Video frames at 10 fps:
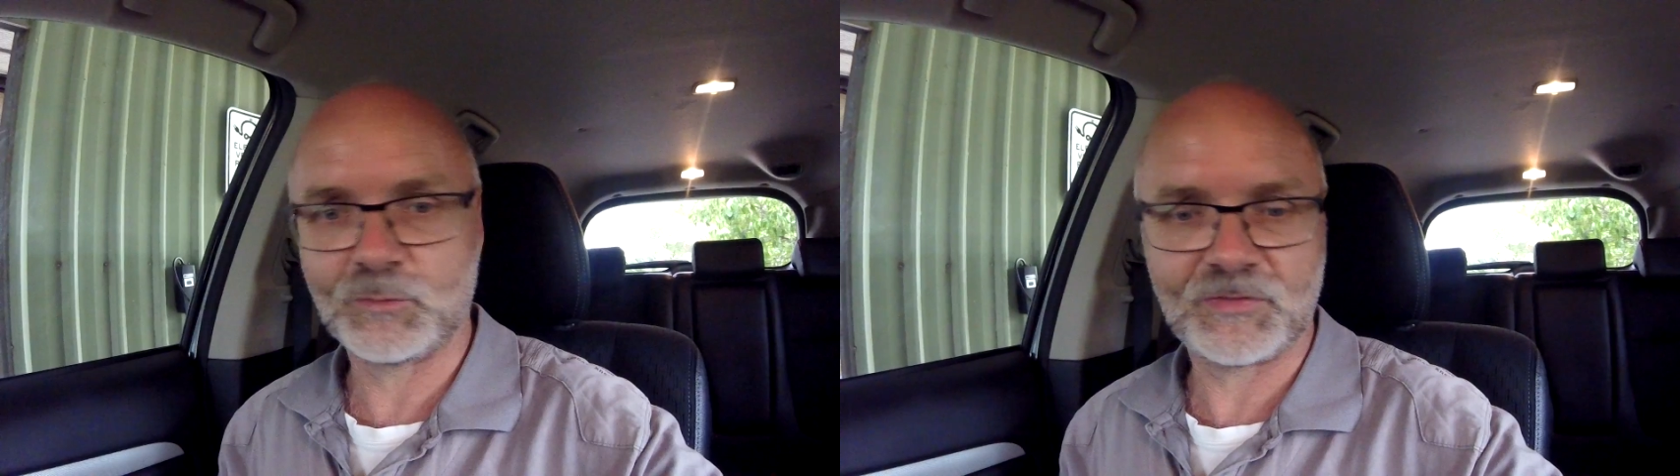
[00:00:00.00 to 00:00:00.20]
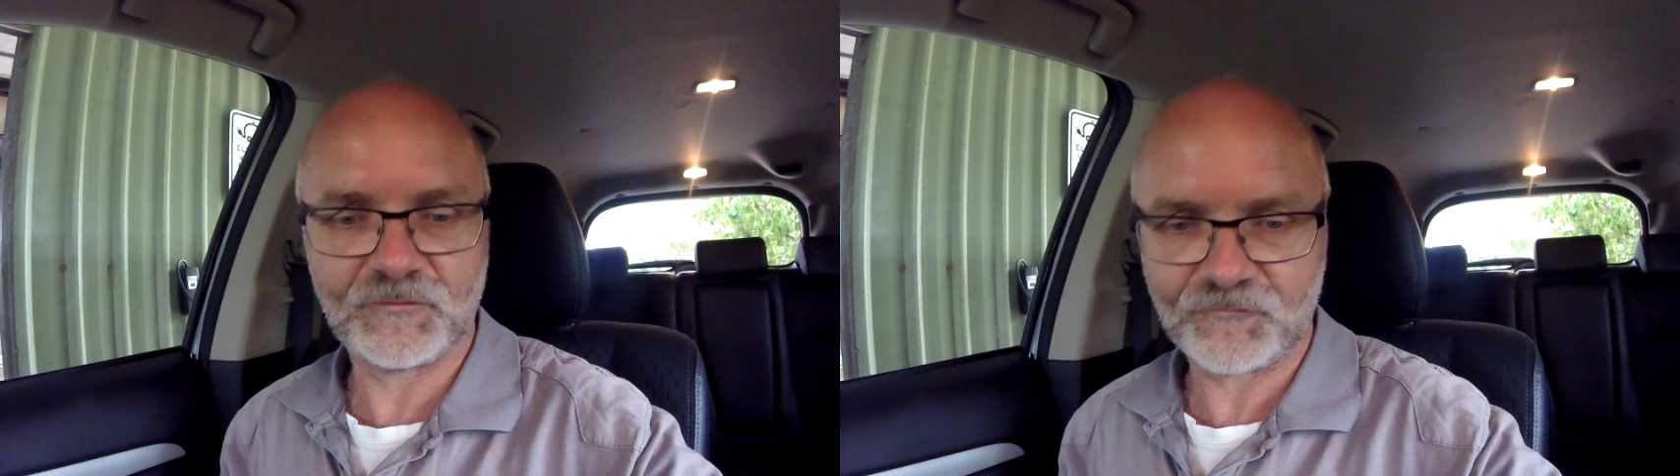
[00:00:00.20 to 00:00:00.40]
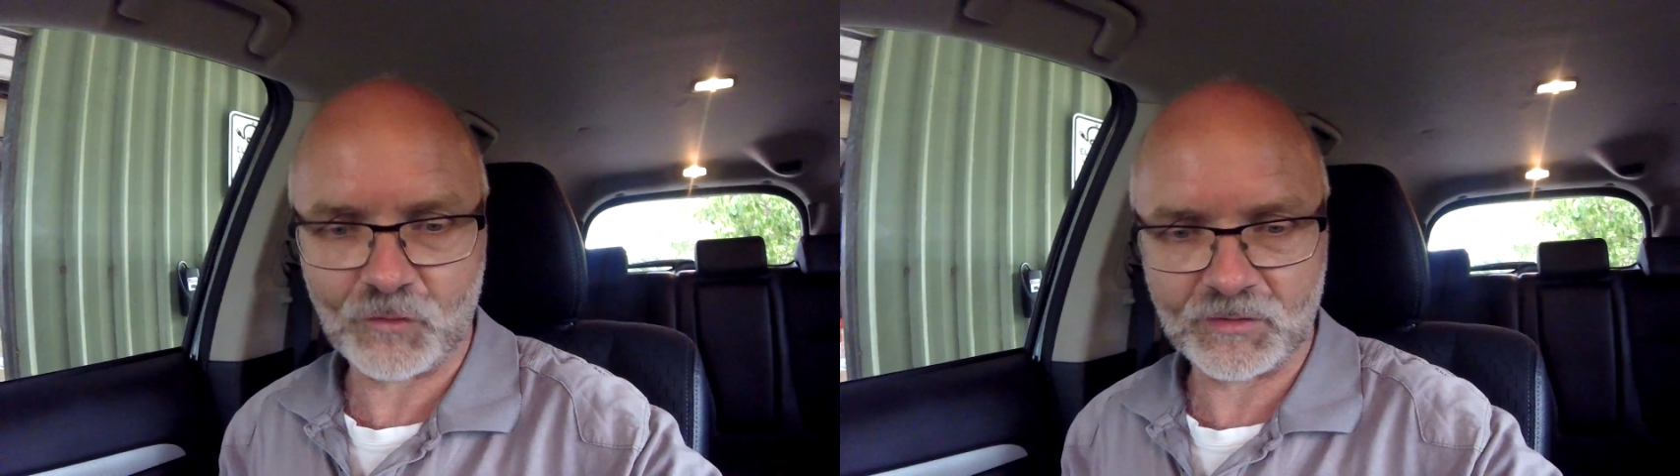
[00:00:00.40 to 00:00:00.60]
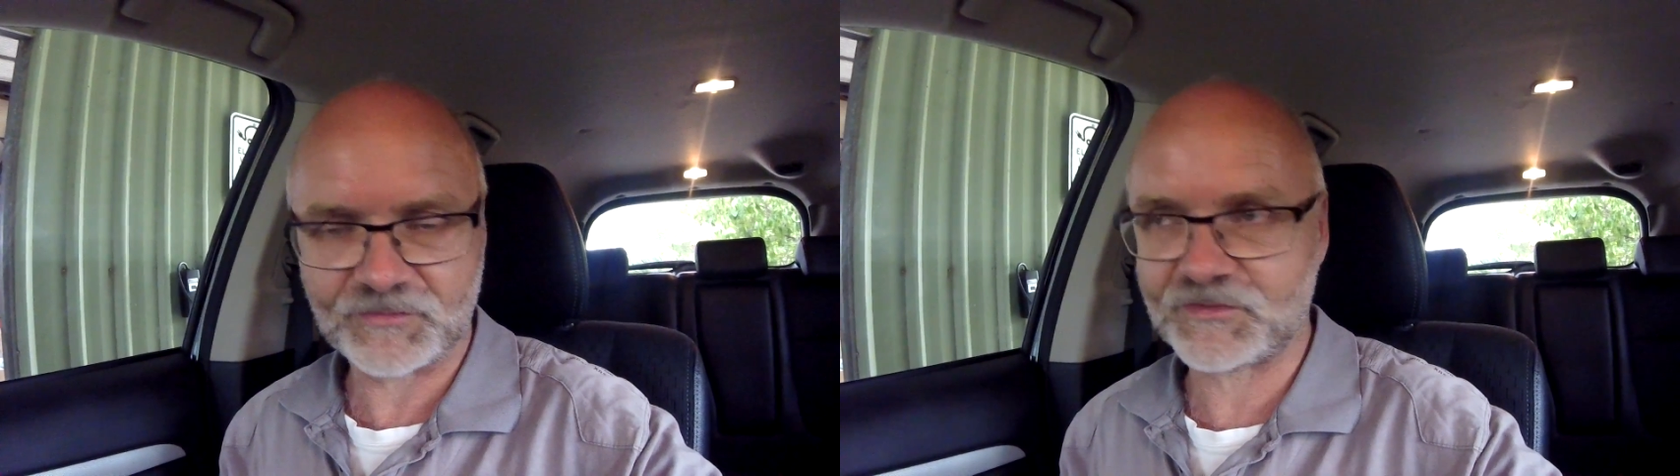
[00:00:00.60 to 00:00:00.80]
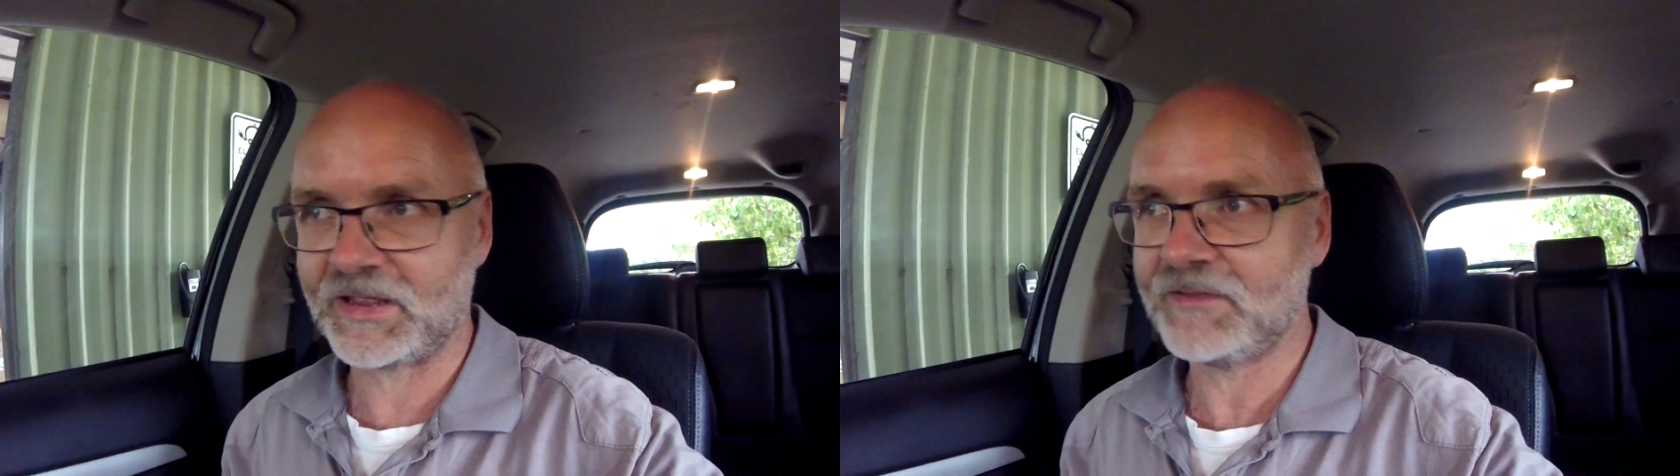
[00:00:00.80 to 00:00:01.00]
with the
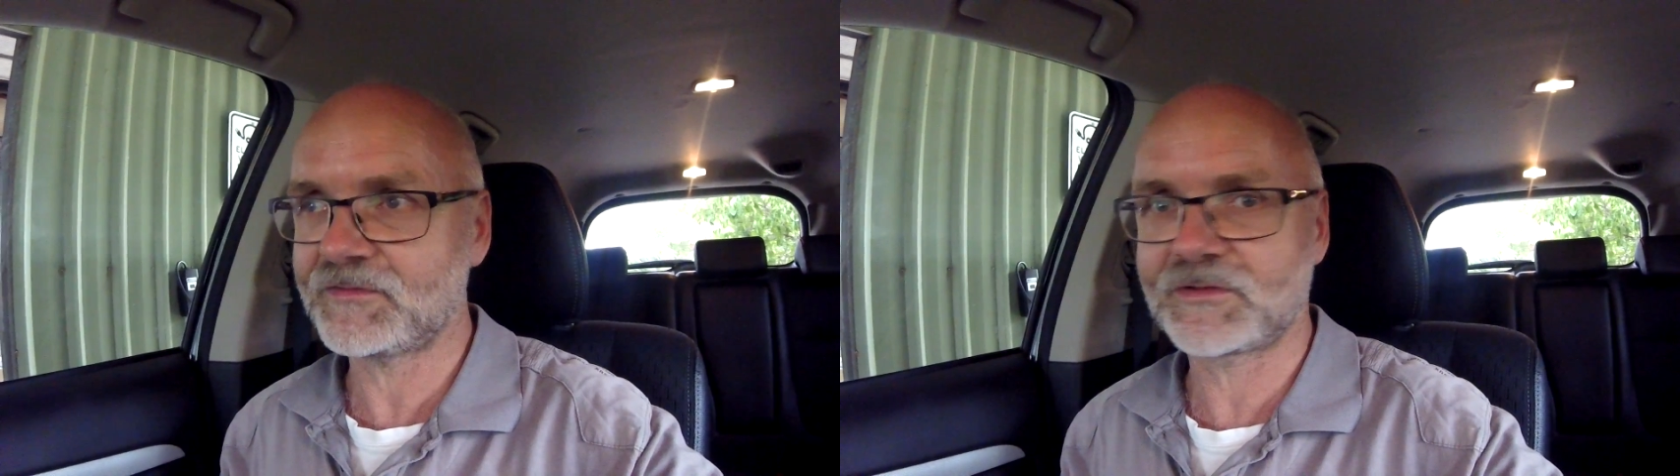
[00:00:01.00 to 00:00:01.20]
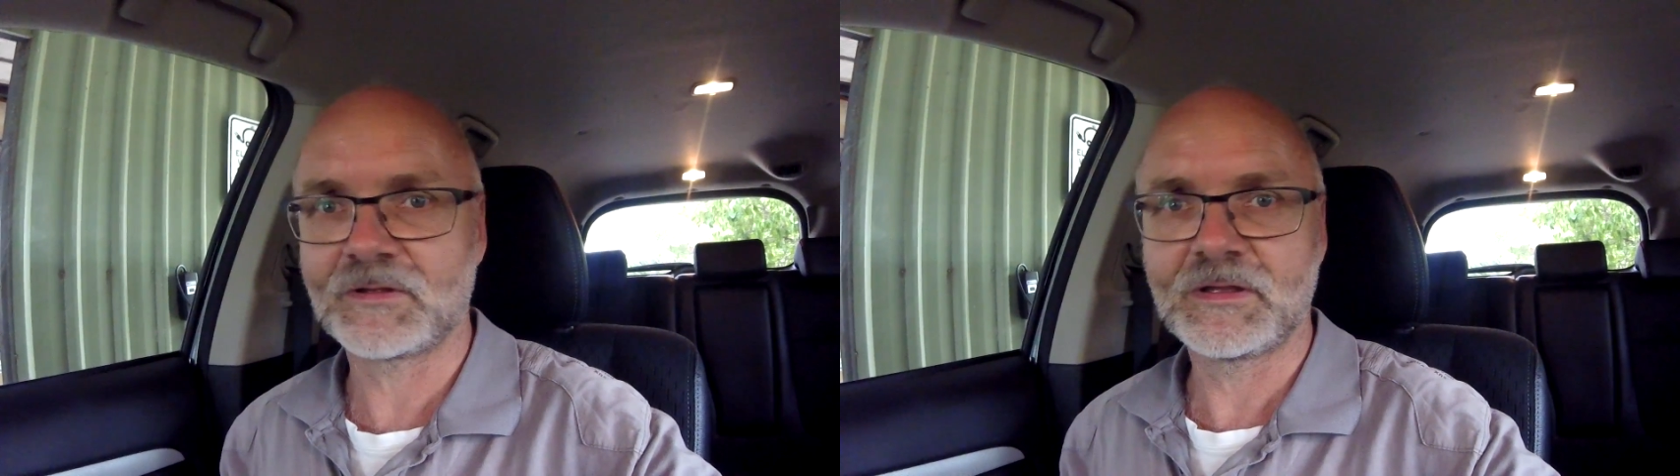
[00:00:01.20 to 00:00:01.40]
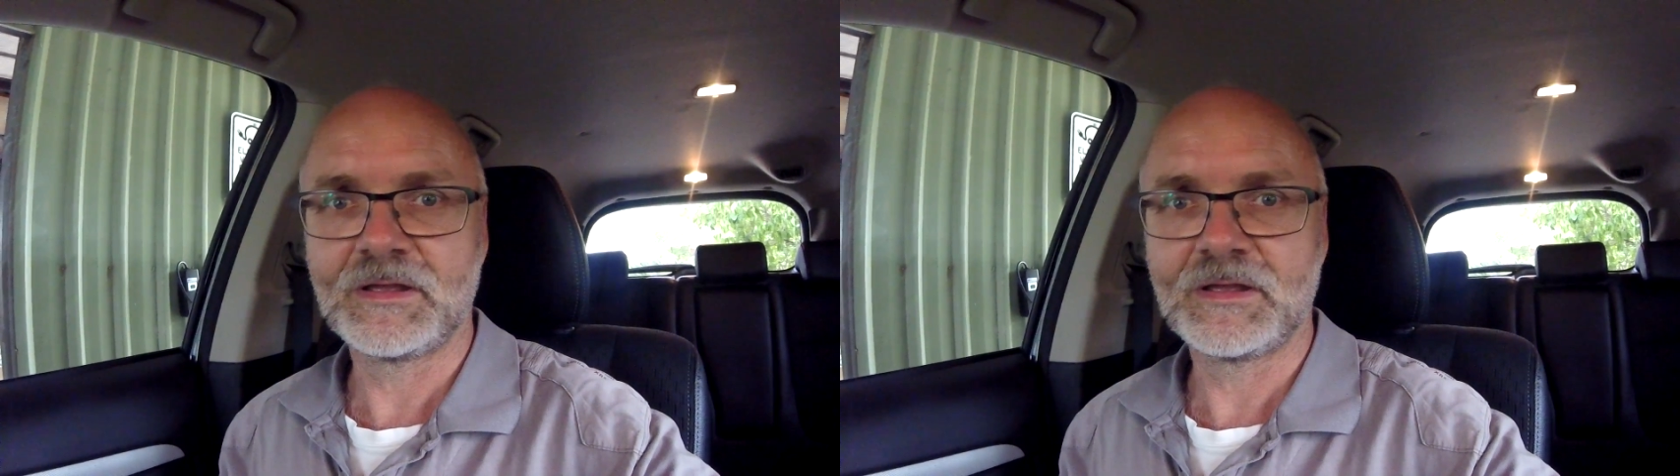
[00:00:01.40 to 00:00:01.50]
first test.